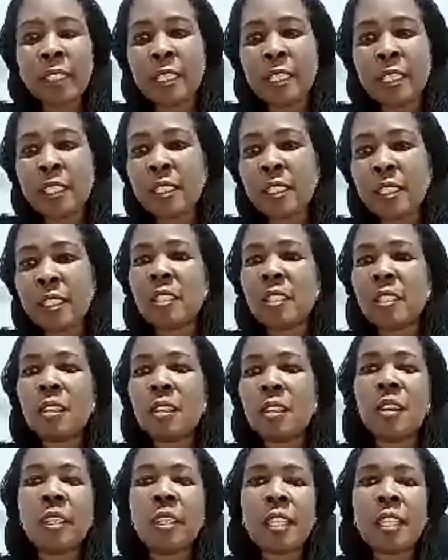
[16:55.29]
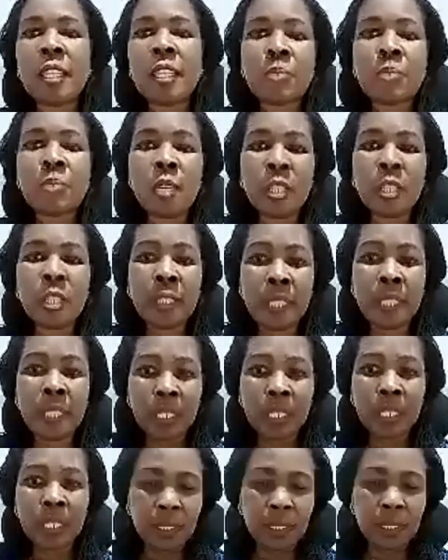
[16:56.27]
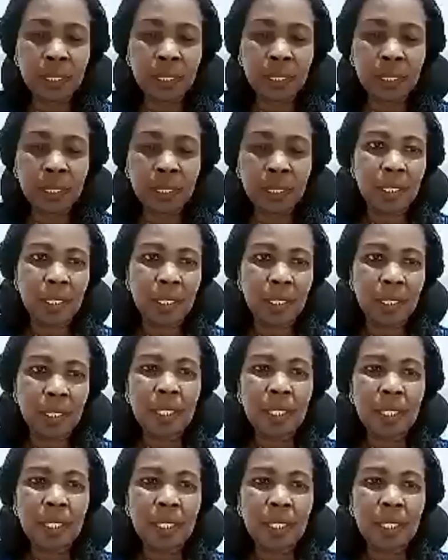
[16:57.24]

I worked on a project.